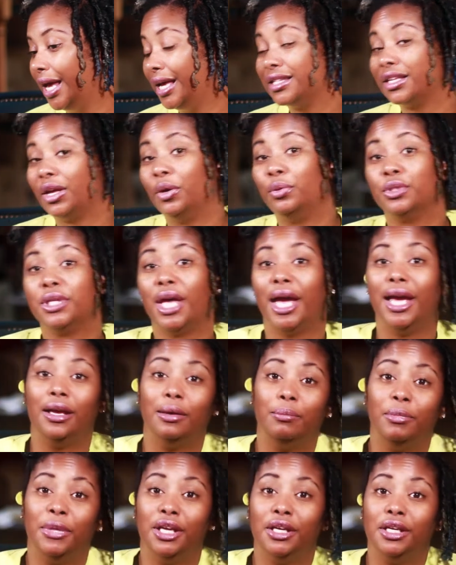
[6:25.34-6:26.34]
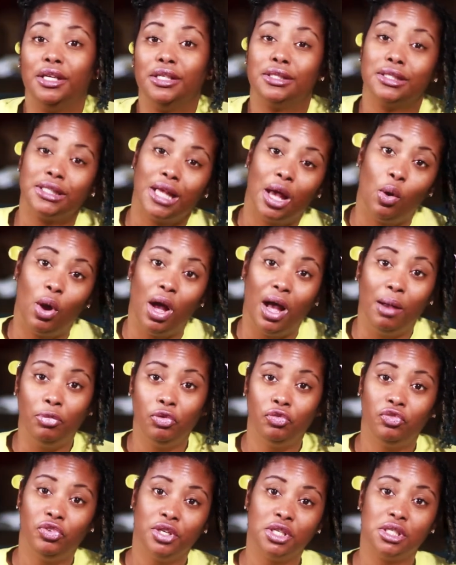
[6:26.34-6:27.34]
That's gonna take a minute. So I'm
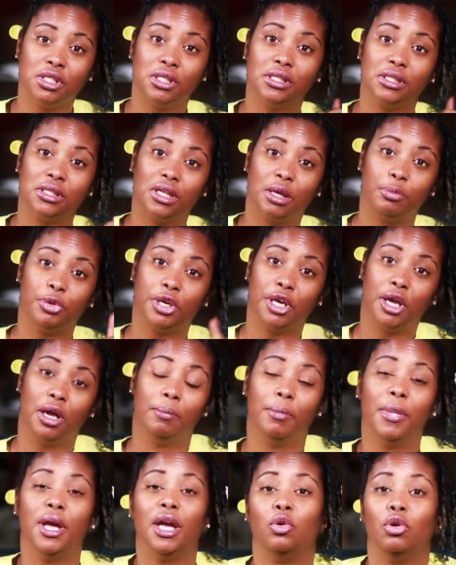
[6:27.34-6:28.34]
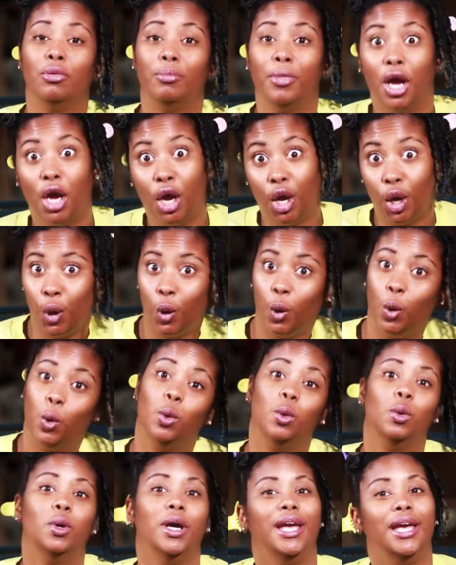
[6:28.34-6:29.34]
gonna finish this up and come back when my
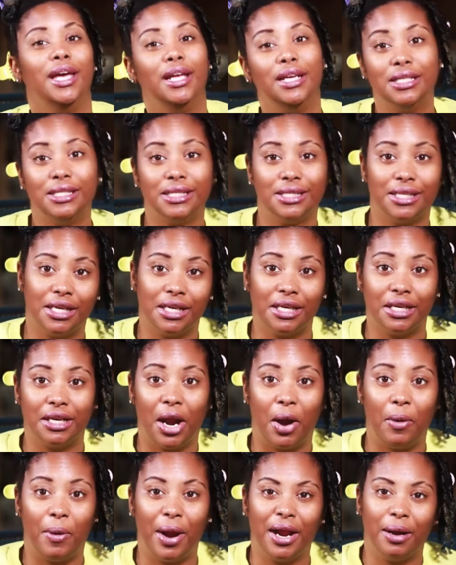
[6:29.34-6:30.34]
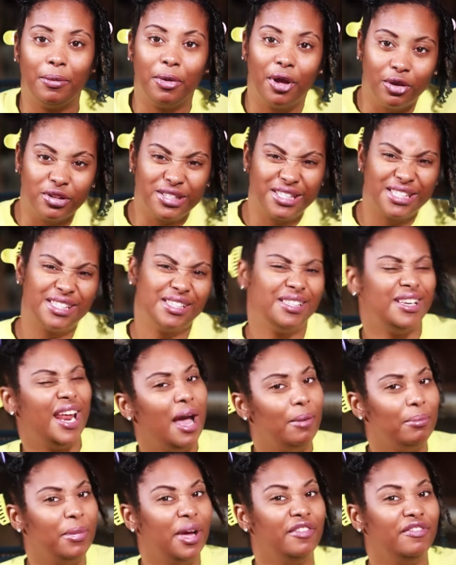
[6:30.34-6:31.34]
whole head is done. All right, I'm gonna
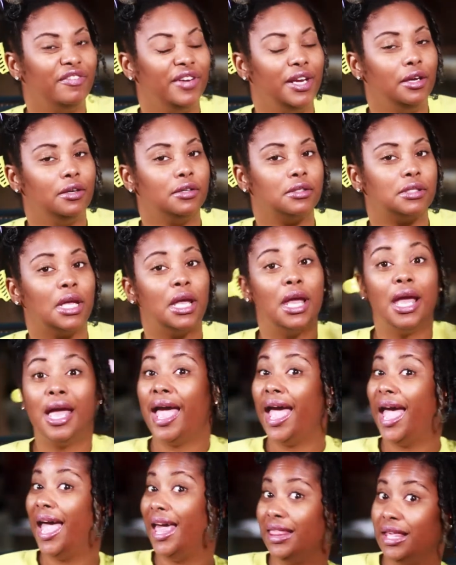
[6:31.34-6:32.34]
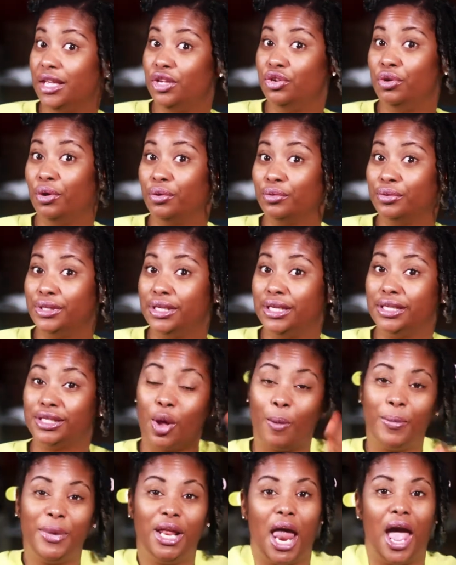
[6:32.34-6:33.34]
snap my fingers and then you're gonna see it's
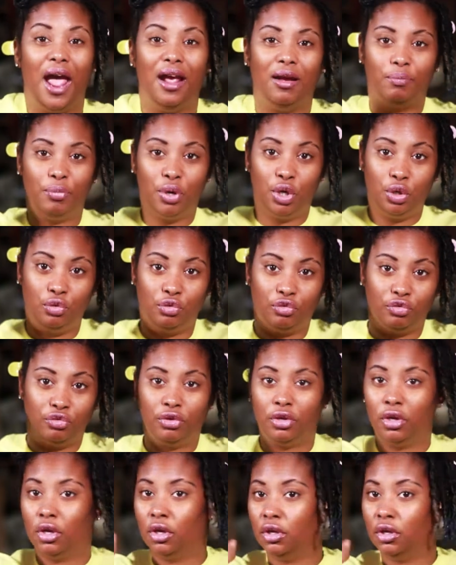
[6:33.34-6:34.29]
gonna be like poof.